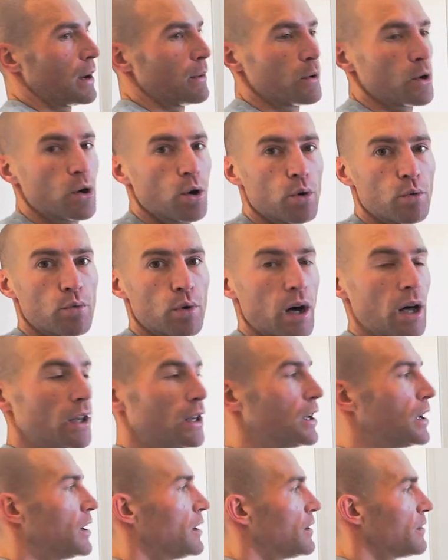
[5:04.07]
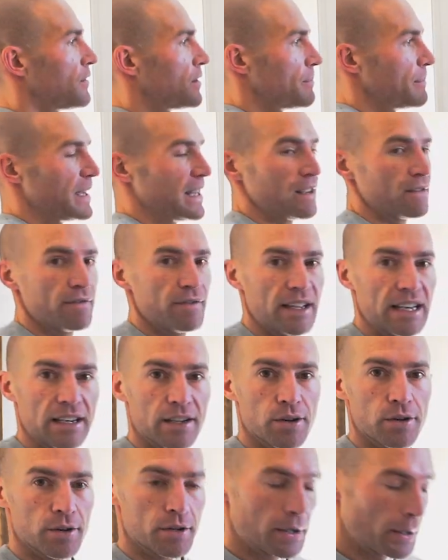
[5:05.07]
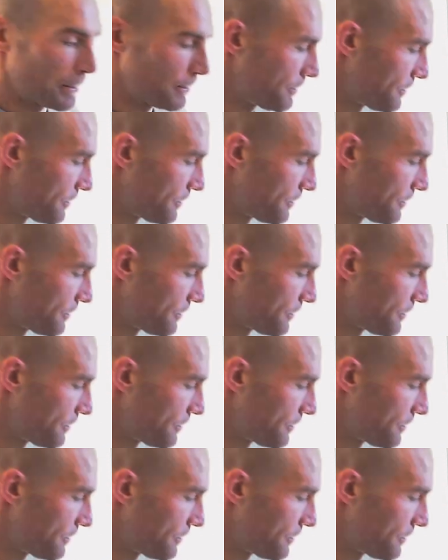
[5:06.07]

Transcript: I would go run for me to feel good.